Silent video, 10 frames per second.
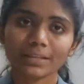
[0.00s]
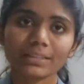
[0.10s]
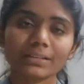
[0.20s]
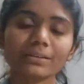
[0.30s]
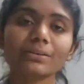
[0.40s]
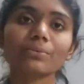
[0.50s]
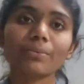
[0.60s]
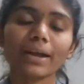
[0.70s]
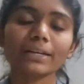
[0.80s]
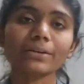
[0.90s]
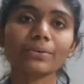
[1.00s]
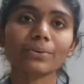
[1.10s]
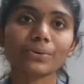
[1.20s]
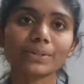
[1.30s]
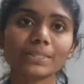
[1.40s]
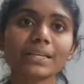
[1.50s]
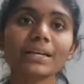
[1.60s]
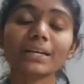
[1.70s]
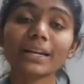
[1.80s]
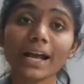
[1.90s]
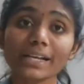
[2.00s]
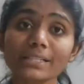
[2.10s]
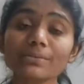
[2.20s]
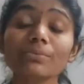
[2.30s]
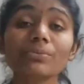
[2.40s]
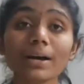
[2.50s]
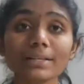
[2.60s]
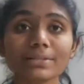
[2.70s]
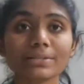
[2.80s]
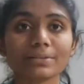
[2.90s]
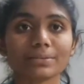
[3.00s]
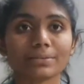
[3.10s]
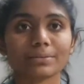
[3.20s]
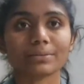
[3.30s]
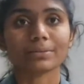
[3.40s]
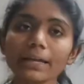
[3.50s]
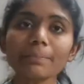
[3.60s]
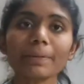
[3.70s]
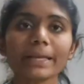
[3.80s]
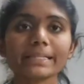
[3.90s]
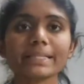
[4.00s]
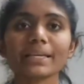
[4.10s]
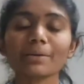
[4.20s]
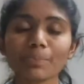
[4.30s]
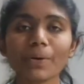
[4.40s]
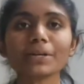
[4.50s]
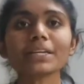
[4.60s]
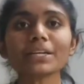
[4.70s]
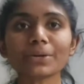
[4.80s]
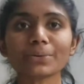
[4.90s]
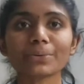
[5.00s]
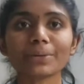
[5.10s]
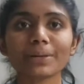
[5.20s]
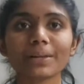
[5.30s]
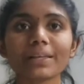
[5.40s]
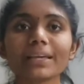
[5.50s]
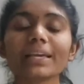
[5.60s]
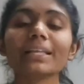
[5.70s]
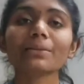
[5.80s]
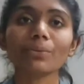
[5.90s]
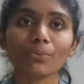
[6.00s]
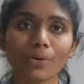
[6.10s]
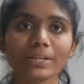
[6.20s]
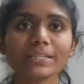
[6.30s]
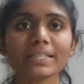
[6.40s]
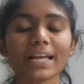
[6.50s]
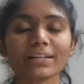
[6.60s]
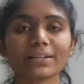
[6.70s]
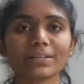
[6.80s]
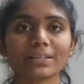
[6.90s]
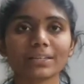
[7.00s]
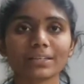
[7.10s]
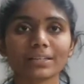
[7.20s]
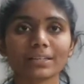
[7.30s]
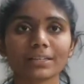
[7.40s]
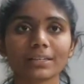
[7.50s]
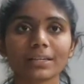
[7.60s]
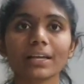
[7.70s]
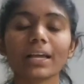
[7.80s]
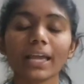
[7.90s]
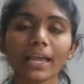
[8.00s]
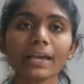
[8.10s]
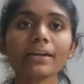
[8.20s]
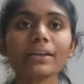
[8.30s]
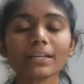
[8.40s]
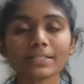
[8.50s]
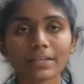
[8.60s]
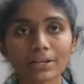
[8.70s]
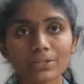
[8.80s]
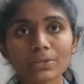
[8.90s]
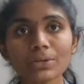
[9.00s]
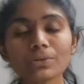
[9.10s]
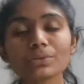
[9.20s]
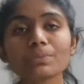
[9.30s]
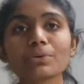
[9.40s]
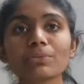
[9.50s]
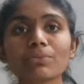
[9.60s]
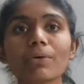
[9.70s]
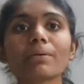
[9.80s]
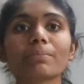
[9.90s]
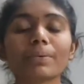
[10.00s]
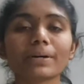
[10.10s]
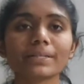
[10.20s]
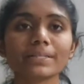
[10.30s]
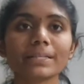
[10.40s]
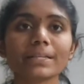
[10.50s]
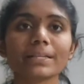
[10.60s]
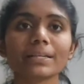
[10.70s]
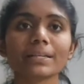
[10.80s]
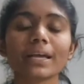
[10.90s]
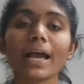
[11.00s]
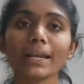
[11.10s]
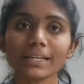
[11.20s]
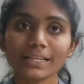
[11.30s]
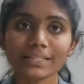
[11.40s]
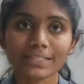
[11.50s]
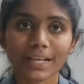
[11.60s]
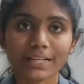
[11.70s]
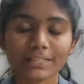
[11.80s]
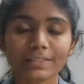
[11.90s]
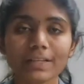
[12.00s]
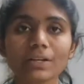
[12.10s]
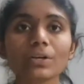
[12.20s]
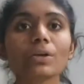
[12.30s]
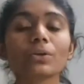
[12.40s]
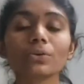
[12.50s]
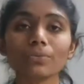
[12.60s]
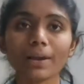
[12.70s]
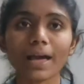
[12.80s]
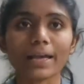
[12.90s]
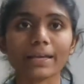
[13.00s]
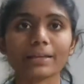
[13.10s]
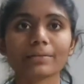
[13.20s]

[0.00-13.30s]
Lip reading: the wet clothes dries faster. Air plays important role in water cycle. Air is also useful for birds and insects to fly.